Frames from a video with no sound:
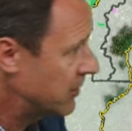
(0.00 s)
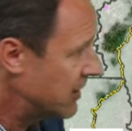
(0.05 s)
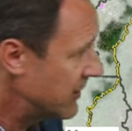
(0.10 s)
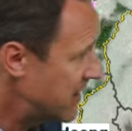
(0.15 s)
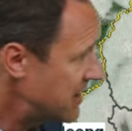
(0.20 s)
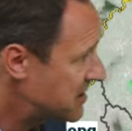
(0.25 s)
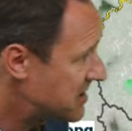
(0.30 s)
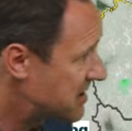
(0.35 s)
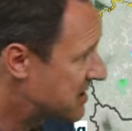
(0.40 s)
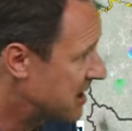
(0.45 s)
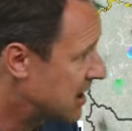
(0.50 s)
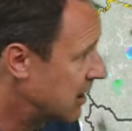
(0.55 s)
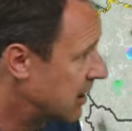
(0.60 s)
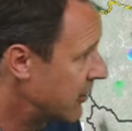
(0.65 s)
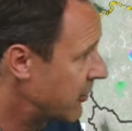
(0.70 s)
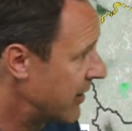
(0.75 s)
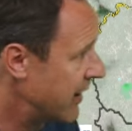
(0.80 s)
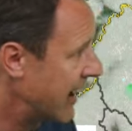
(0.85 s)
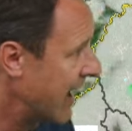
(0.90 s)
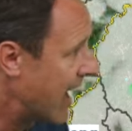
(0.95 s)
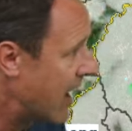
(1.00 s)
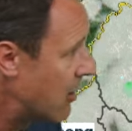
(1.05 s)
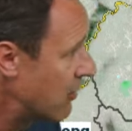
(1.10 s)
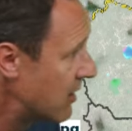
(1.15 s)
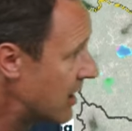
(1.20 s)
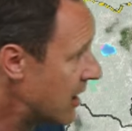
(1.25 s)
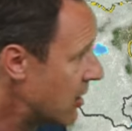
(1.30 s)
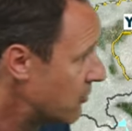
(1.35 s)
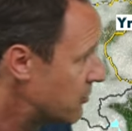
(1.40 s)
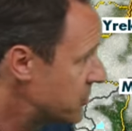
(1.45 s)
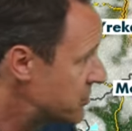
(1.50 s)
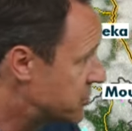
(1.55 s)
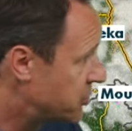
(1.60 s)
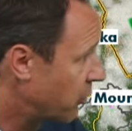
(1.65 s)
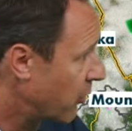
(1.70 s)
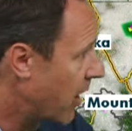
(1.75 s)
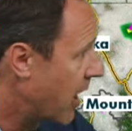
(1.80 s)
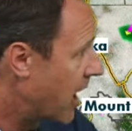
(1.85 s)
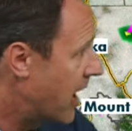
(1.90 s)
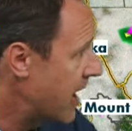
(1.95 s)
Look at this. It's clearing out. We're
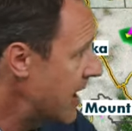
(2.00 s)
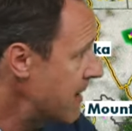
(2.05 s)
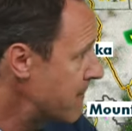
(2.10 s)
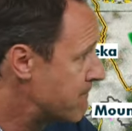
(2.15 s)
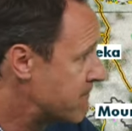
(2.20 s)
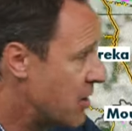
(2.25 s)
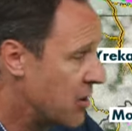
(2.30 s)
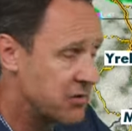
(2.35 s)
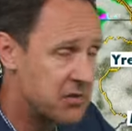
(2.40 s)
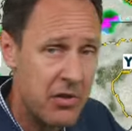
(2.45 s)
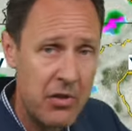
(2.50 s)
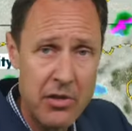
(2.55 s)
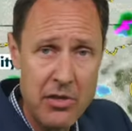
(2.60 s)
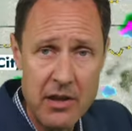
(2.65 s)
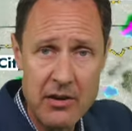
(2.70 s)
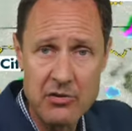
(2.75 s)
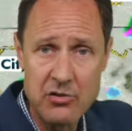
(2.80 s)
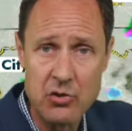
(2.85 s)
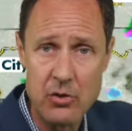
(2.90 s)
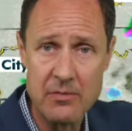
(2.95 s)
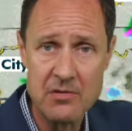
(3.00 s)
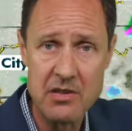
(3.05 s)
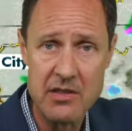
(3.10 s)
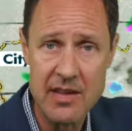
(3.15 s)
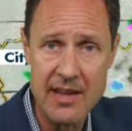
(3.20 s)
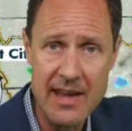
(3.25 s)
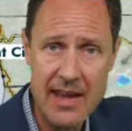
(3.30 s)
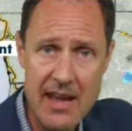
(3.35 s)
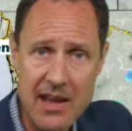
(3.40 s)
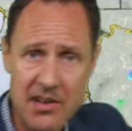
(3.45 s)
dry. Most of the thunderstorms to the